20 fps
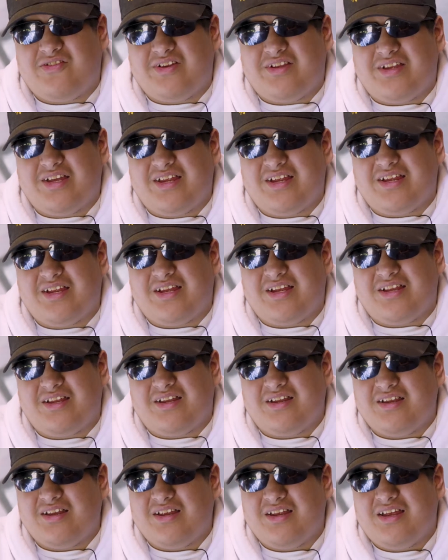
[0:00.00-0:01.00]
she did it,
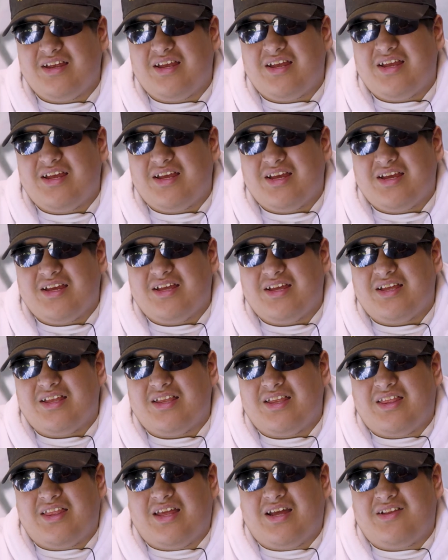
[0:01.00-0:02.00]

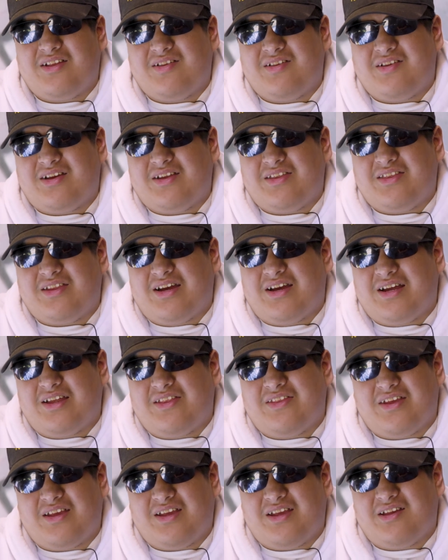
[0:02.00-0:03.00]
and that's I, that
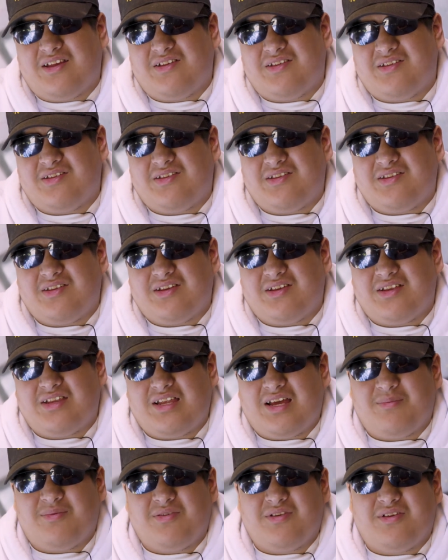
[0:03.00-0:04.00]
I think is
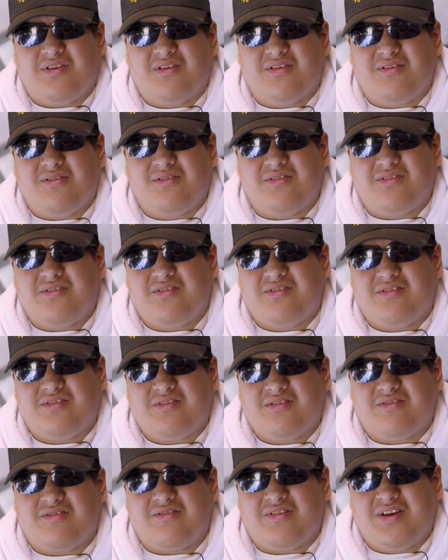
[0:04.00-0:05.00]
an
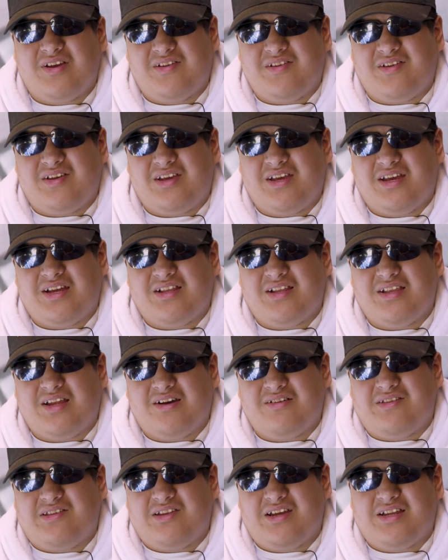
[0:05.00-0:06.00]
absolute crazy yet
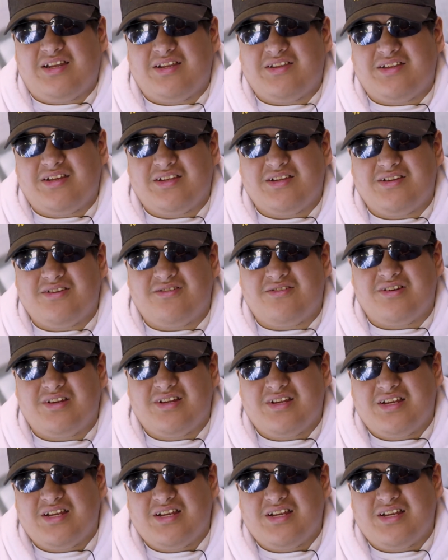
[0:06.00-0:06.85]
outstanding thing to do.